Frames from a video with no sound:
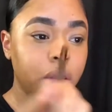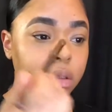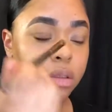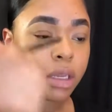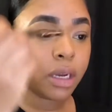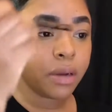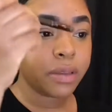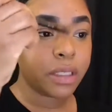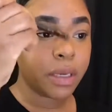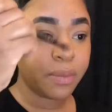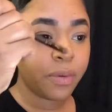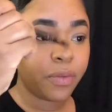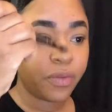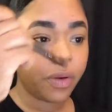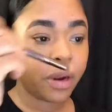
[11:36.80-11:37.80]
So like I was saying
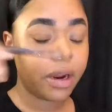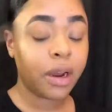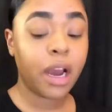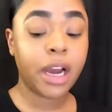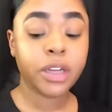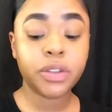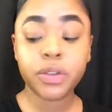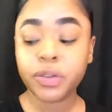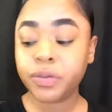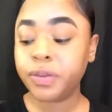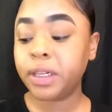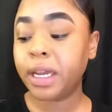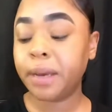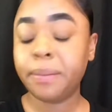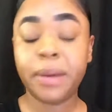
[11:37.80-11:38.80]
before, I do
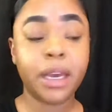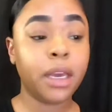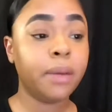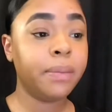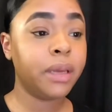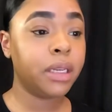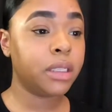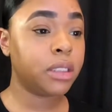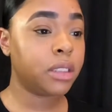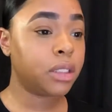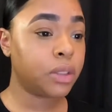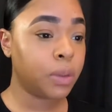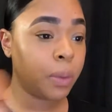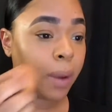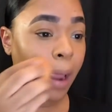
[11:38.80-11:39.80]
feel like makeup is
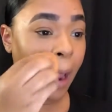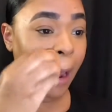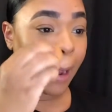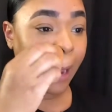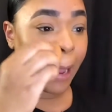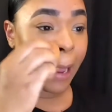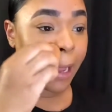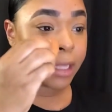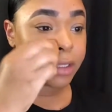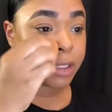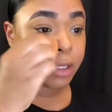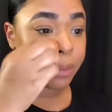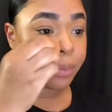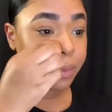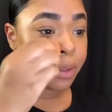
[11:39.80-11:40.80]
to
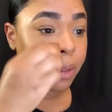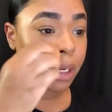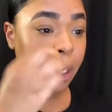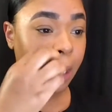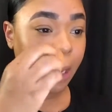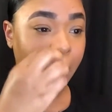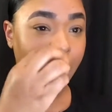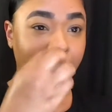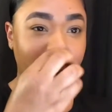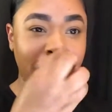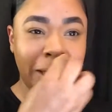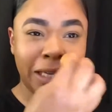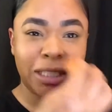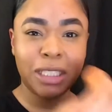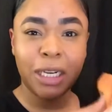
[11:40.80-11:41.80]
enhance your beauty and not
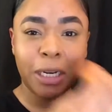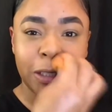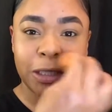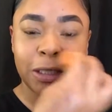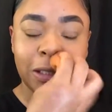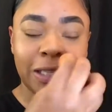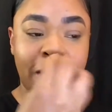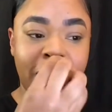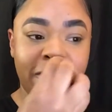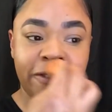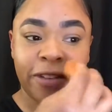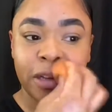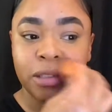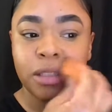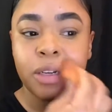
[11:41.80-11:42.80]
really change your entire
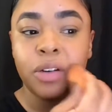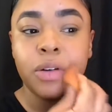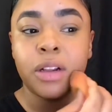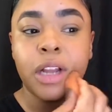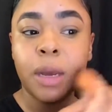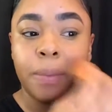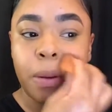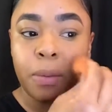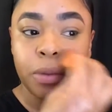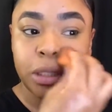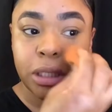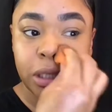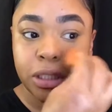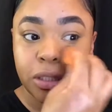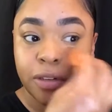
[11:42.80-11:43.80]
face. I know a lot of people
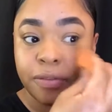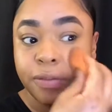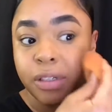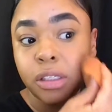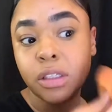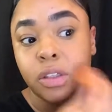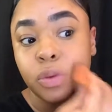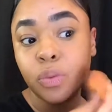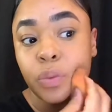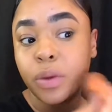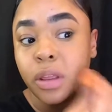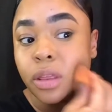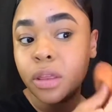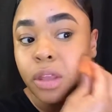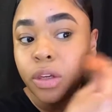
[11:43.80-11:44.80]
change their faces
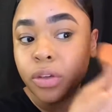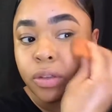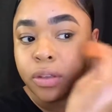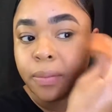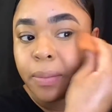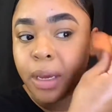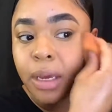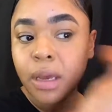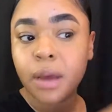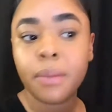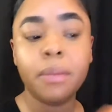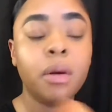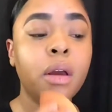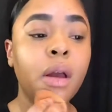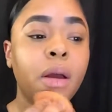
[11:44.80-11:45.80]
with the use of
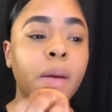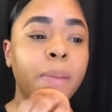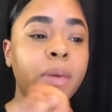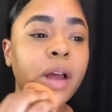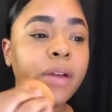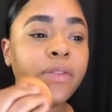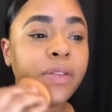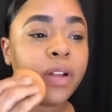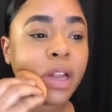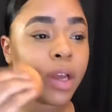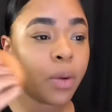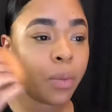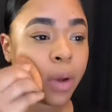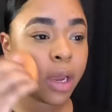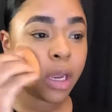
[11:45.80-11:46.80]
makeup, but I feel
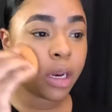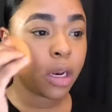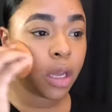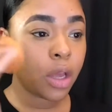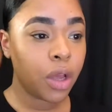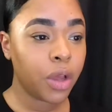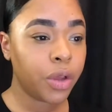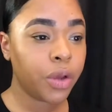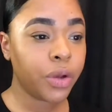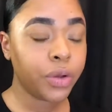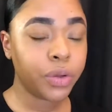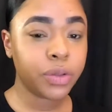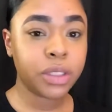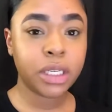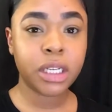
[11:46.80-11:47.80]
like when you're
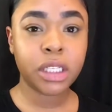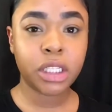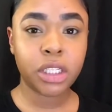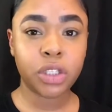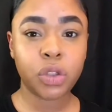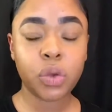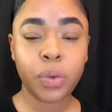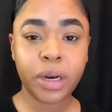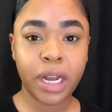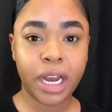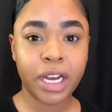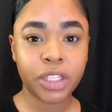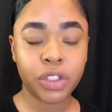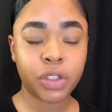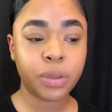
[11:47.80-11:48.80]
using it just to
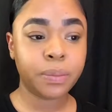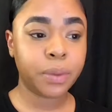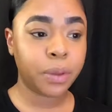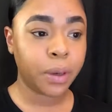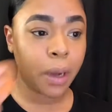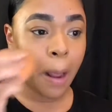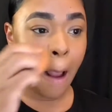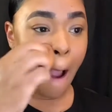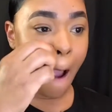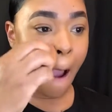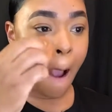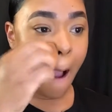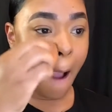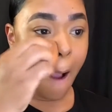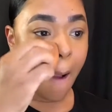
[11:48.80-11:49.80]
enhance your beauty,
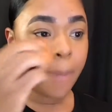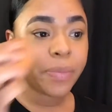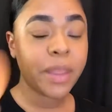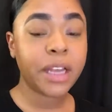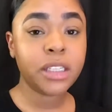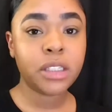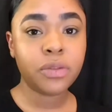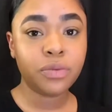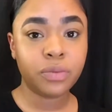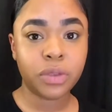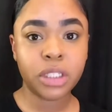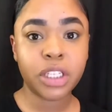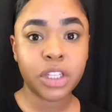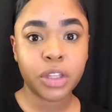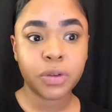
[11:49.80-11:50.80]
that's
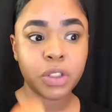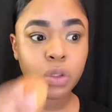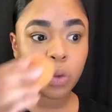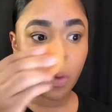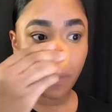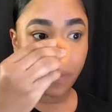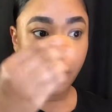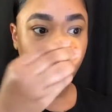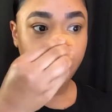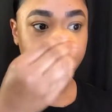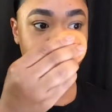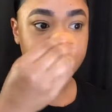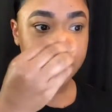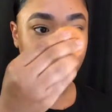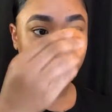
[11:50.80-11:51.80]
really the sole
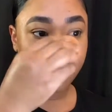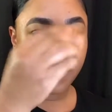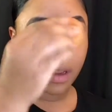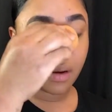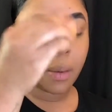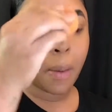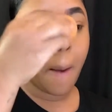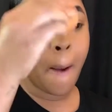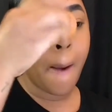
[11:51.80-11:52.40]
purpose of it.